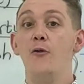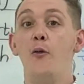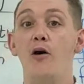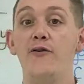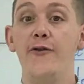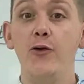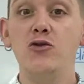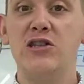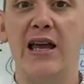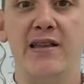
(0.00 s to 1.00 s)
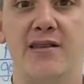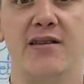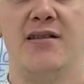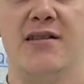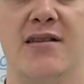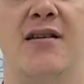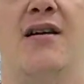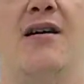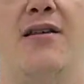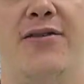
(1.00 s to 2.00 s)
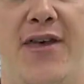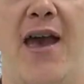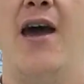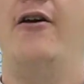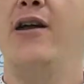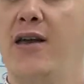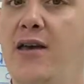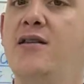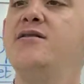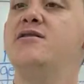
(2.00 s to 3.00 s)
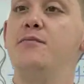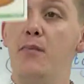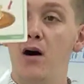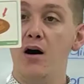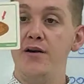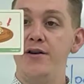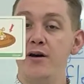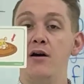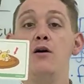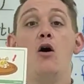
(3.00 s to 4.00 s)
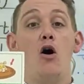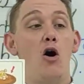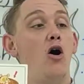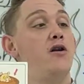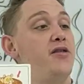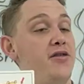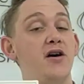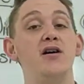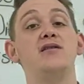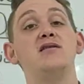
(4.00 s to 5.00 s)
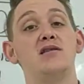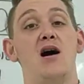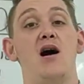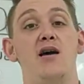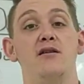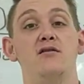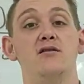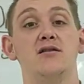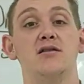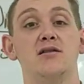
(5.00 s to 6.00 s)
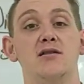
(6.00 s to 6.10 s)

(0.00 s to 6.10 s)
One full sentence. There is mud on the tiles.